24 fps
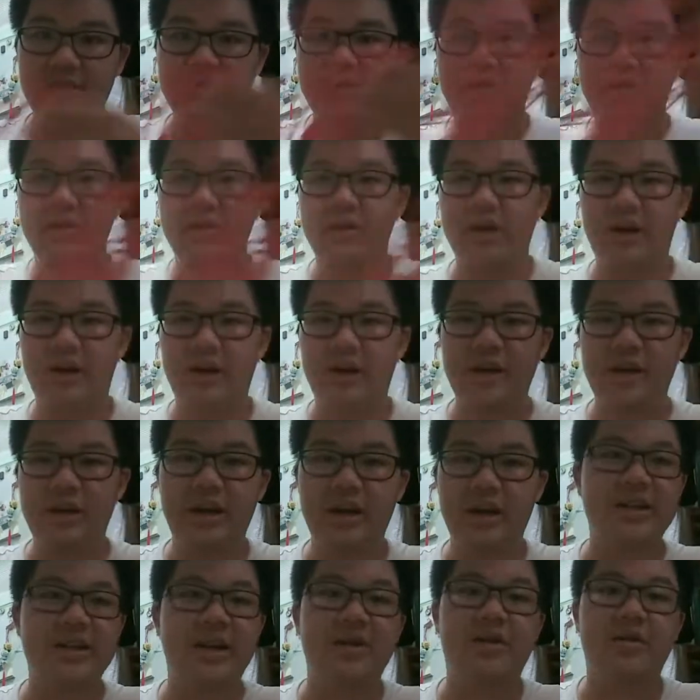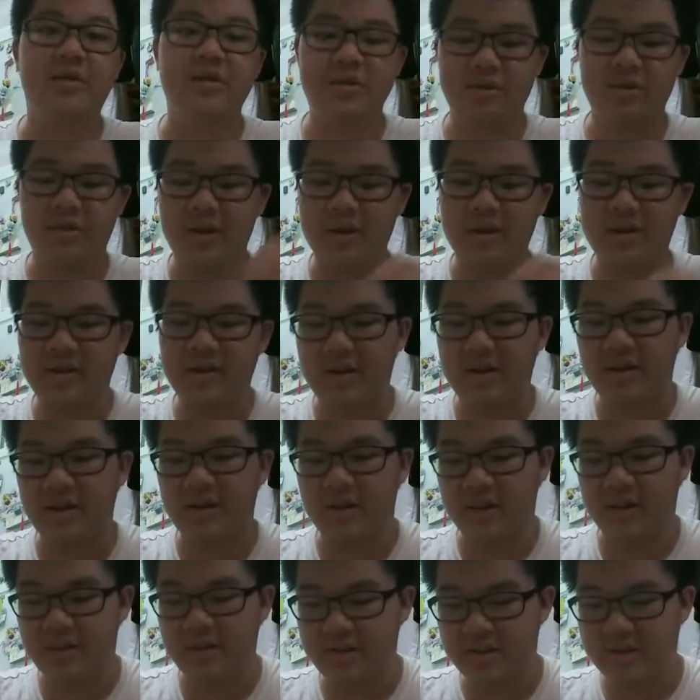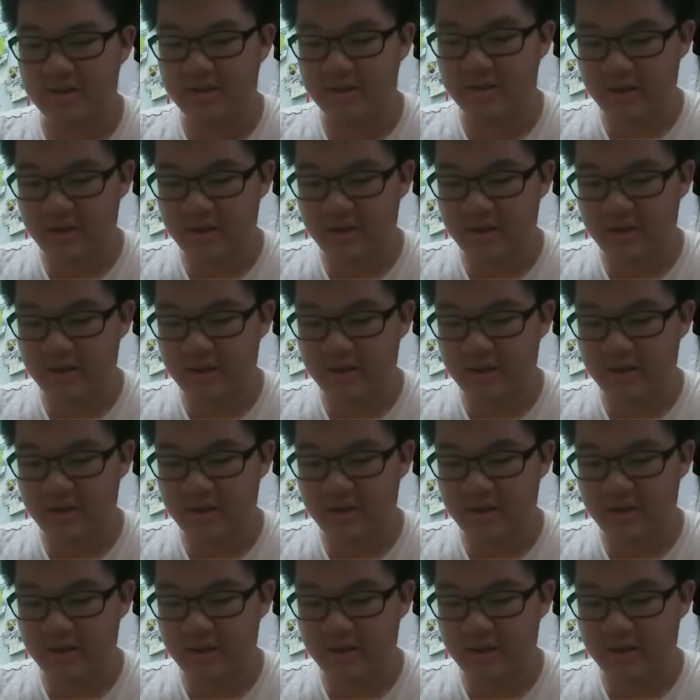Yeah, the Sangok Soul Kitten kits.